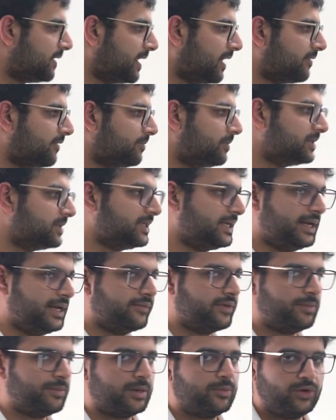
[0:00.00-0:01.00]
one I have personally
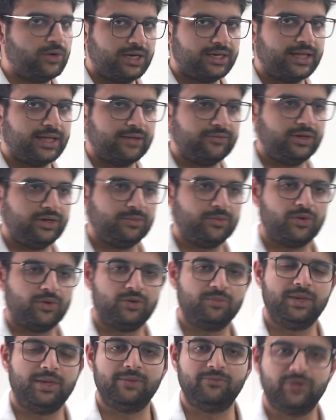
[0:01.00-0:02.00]
never promoted. Thankfully, I'm not
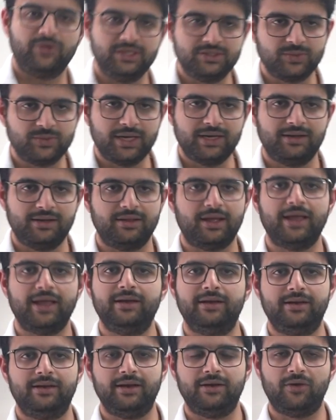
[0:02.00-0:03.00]
to blame for this one. I
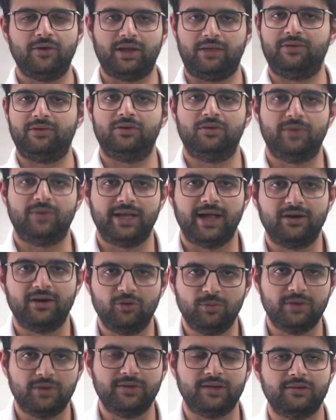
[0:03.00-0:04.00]
did not even know what
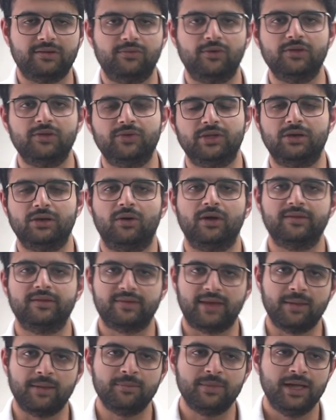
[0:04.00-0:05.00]
Hacktoberfest was for the longest
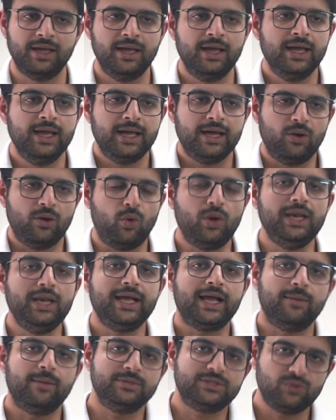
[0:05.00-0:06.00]
time. Only
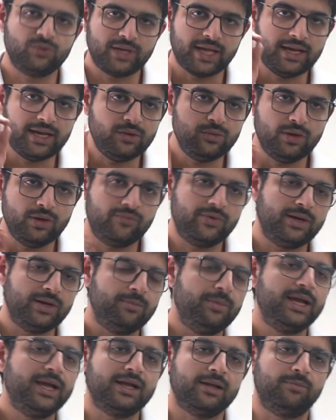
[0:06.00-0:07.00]
comes to tell you, even
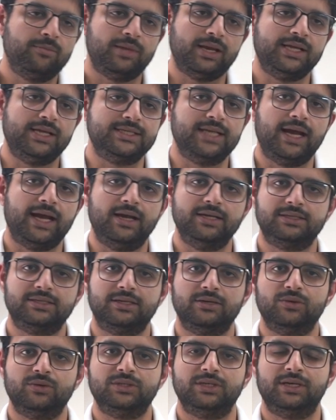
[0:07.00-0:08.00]
big companies like
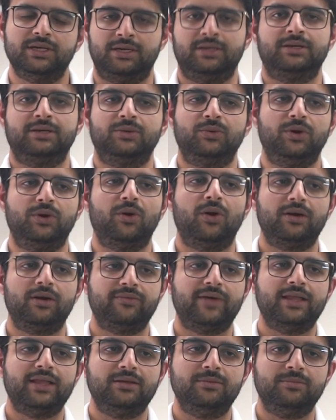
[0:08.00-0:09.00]
DigitalOcean could not
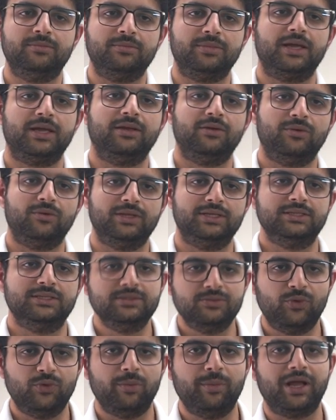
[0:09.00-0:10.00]
fathom, okay, you know,
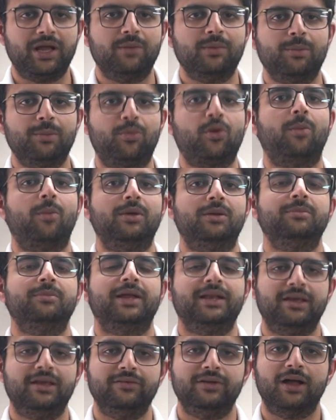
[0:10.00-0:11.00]
this would become a problem,
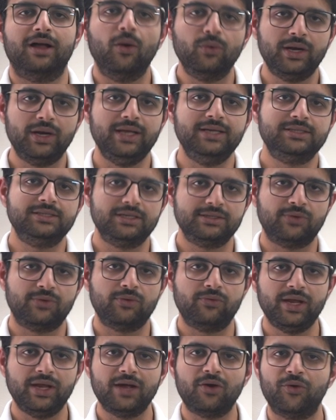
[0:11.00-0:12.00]
and giving out t-shirts for
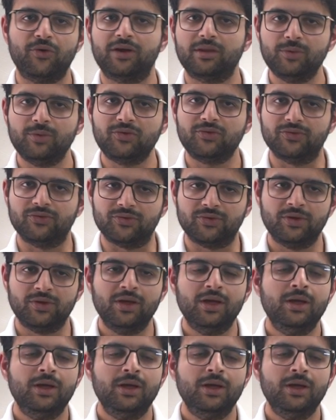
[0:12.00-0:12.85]
free contributions